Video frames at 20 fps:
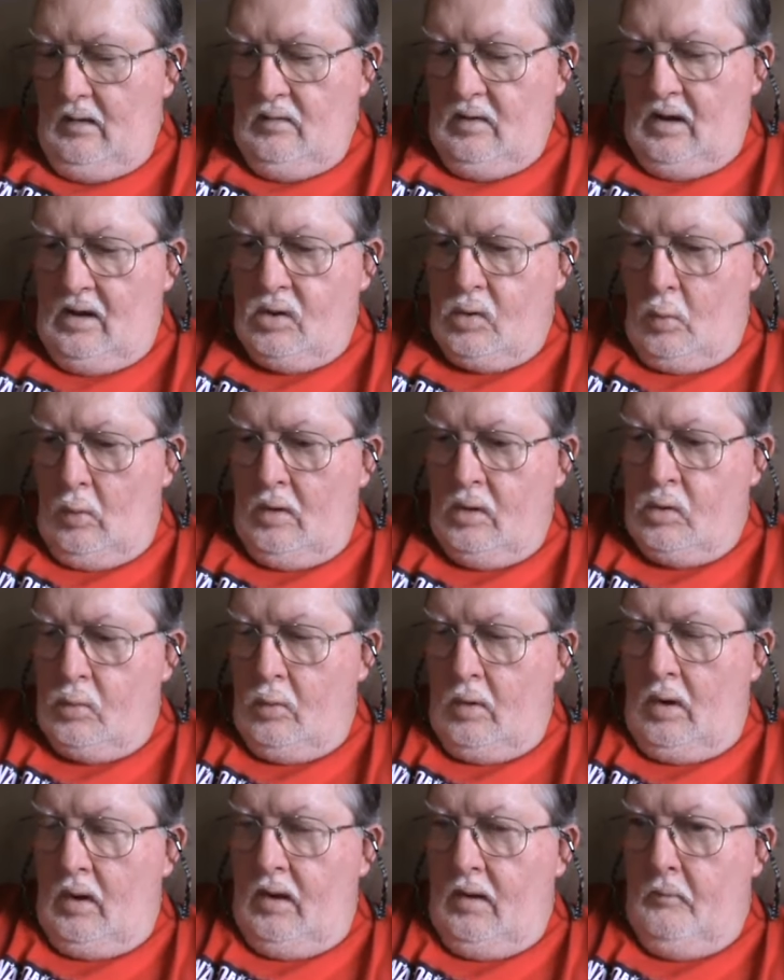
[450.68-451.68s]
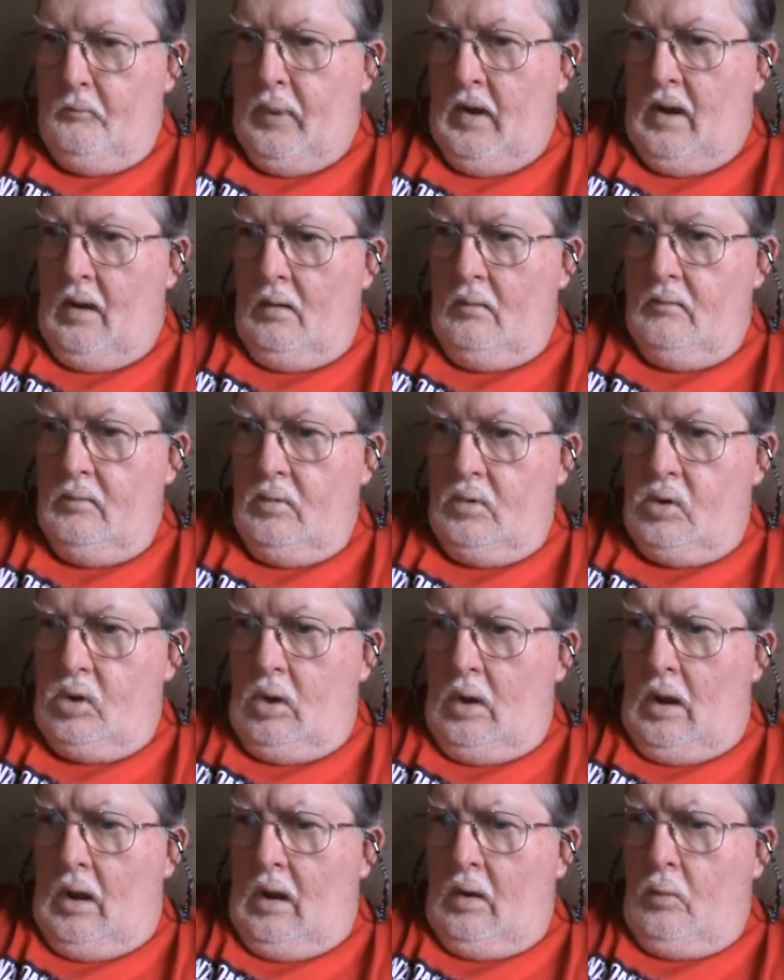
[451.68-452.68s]
That's what it's really about.
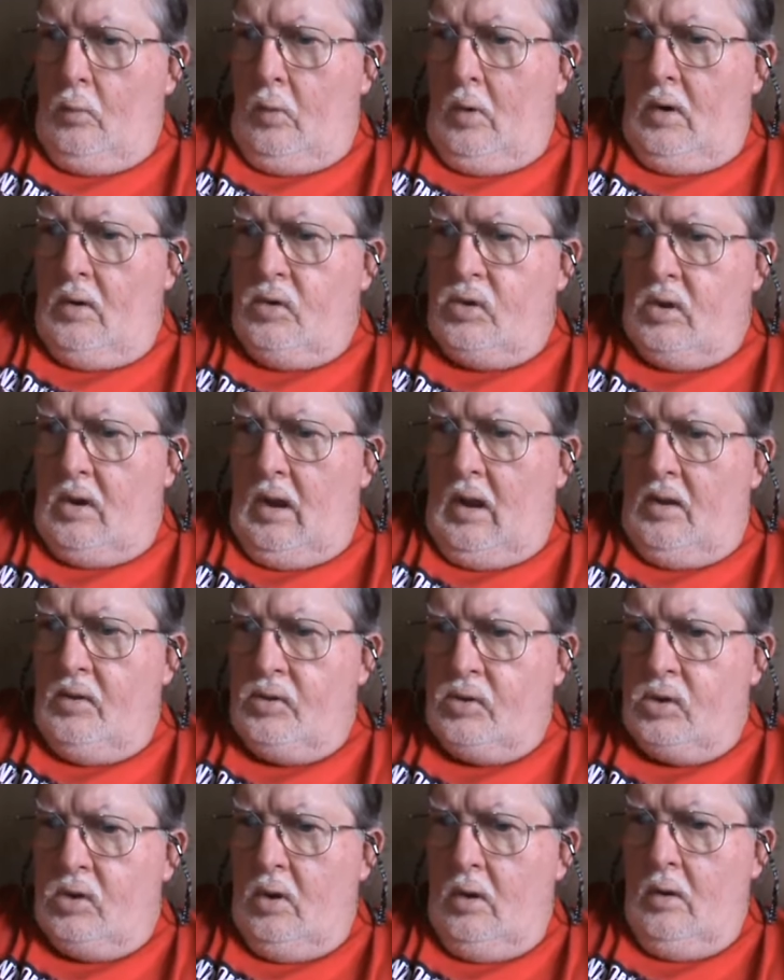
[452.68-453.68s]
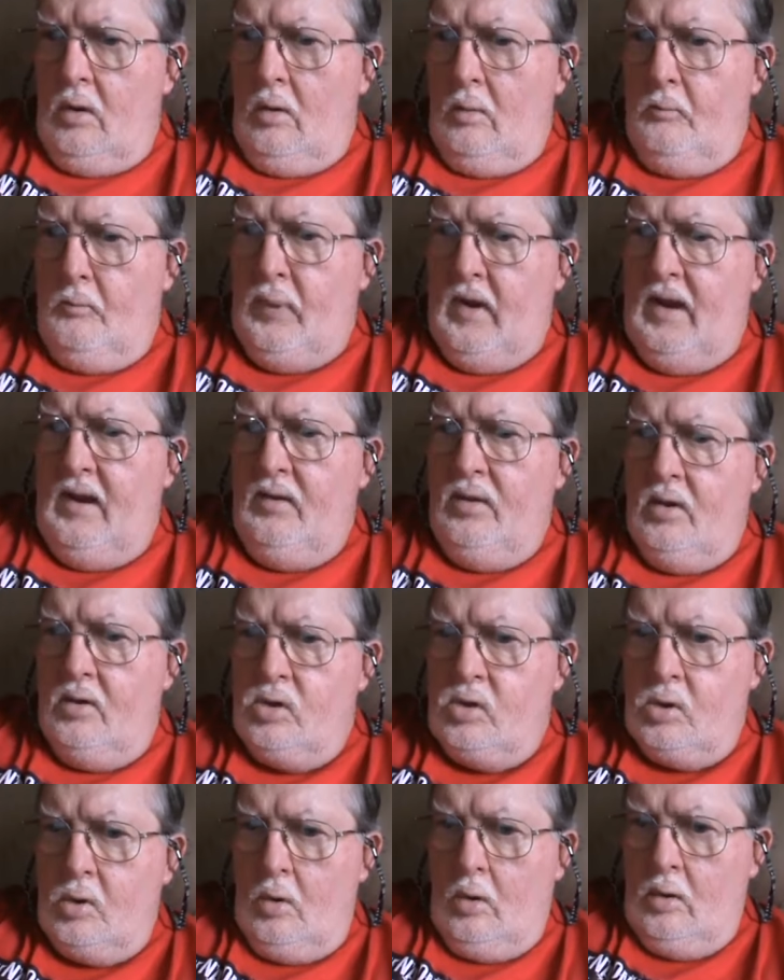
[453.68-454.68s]
God wants us to be the
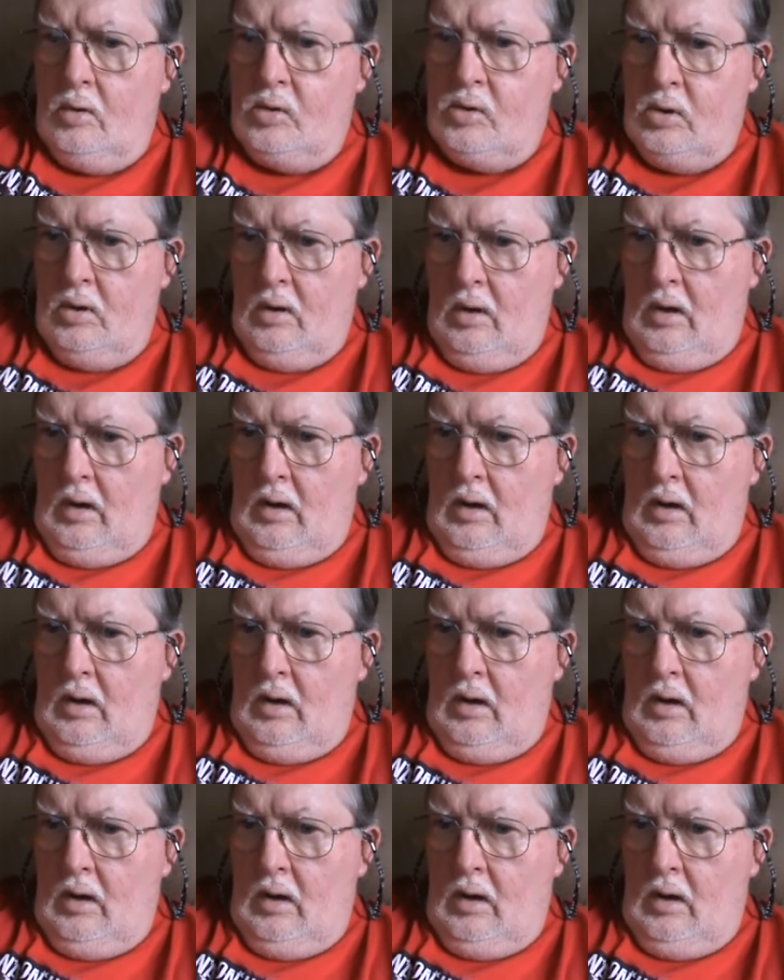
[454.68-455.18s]
church.